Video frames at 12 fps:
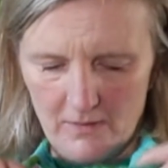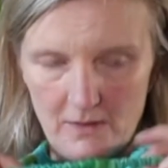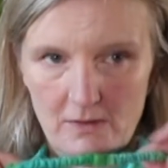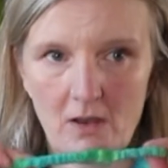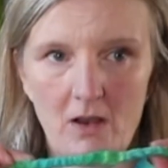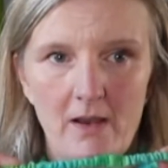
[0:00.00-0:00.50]

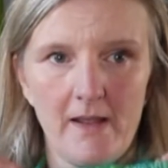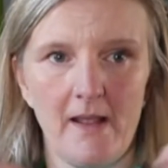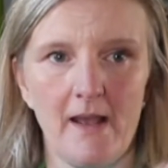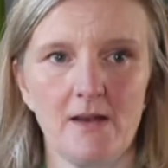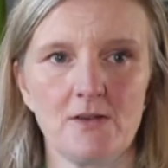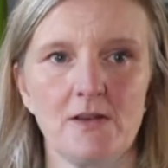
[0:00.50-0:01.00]
tie
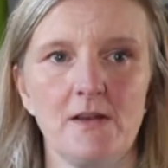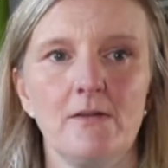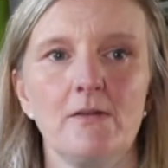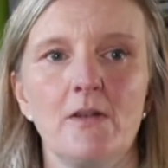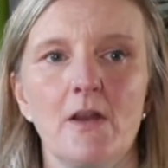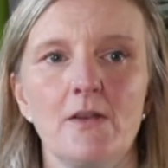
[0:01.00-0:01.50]
actually
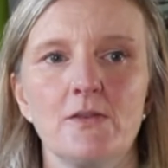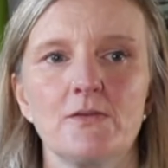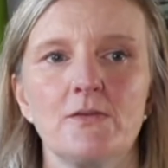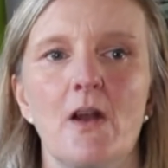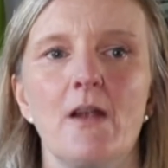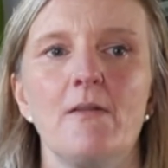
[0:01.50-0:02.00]
goes
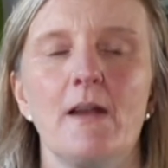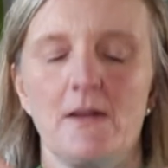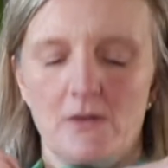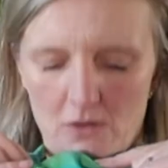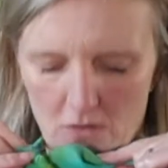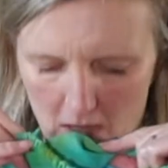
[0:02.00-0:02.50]
right
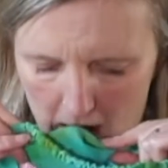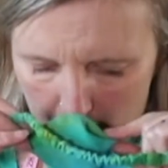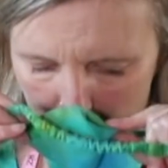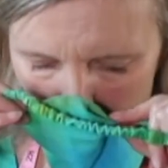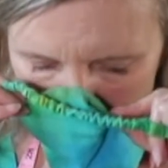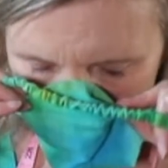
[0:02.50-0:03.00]
round your
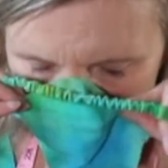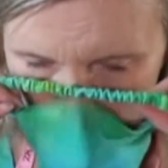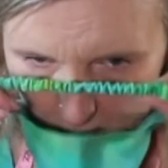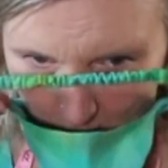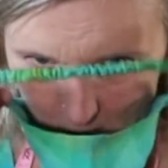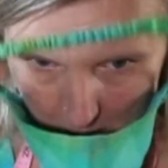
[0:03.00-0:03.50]
head
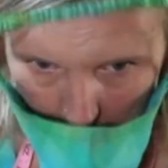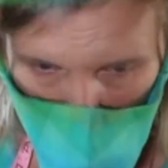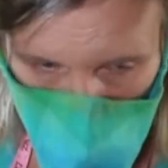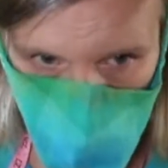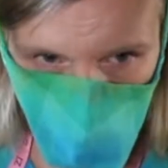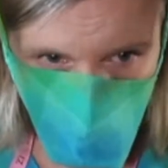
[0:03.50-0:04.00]

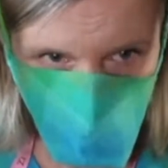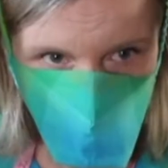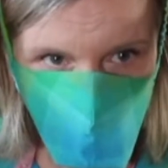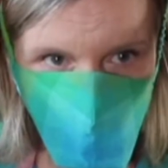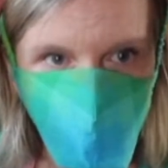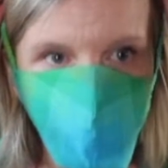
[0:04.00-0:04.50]

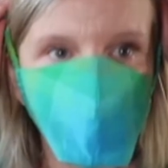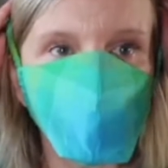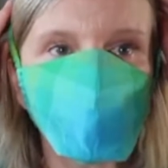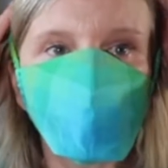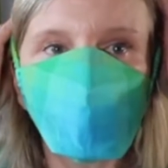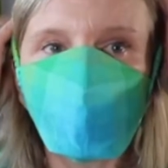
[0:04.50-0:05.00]
like
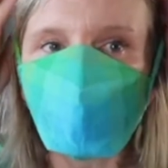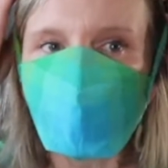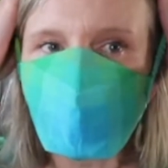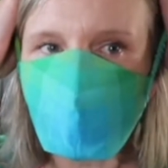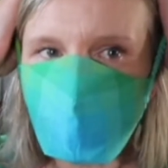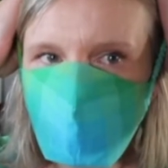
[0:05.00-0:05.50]
that,
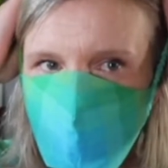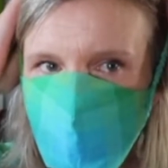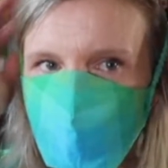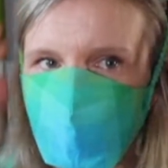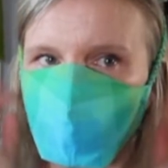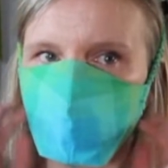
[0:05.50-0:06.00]

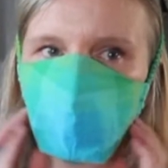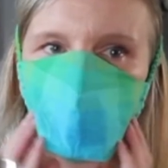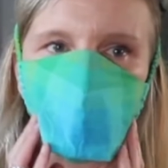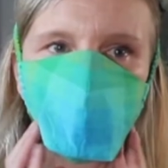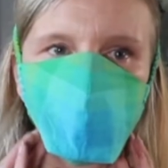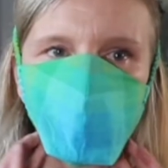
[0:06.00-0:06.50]
and
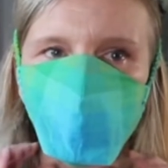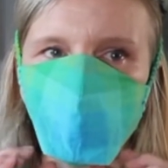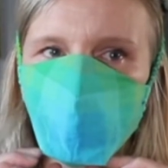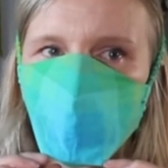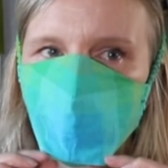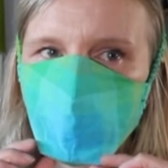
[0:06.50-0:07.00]
I find
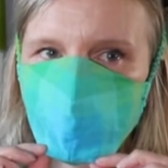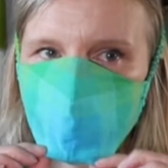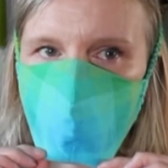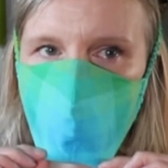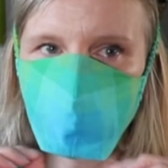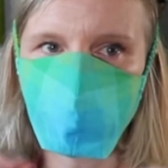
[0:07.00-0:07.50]
that
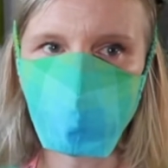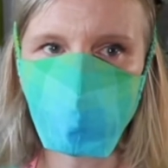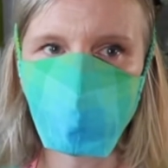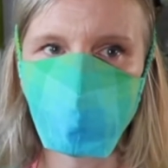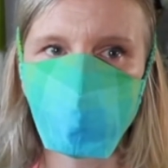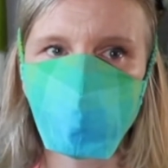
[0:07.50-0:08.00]

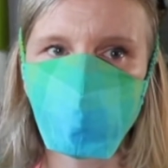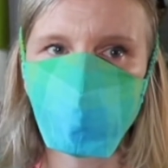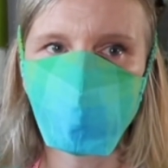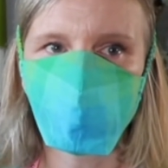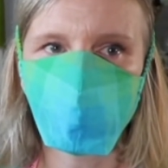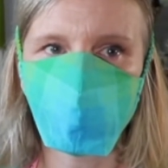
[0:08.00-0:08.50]

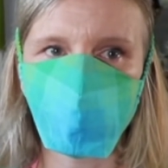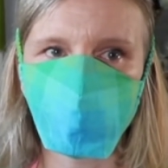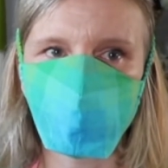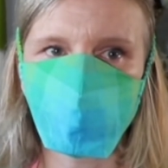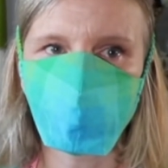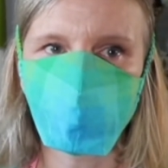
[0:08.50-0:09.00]

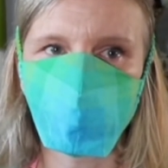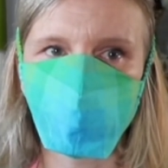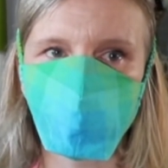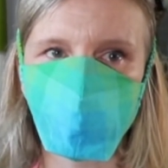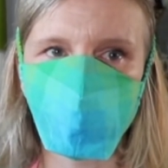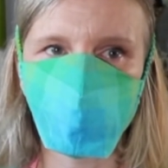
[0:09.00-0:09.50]
fits
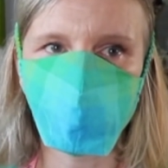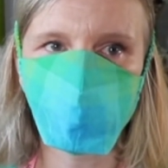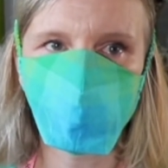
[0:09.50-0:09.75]
me.